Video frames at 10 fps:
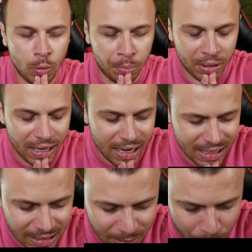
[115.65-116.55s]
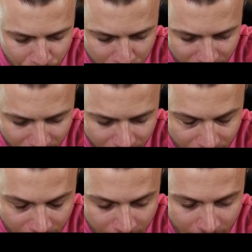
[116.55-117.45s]
Please be
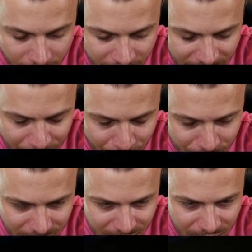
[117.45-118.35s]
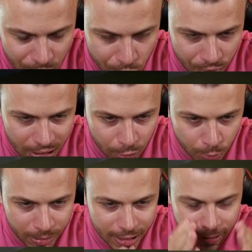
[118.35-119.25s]
a Team of the Season
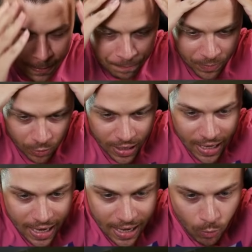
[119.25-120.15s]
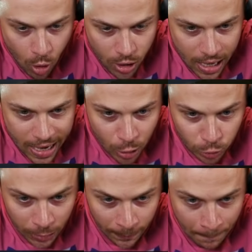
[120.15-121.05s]
Ronaldo, man. Okay, walk out.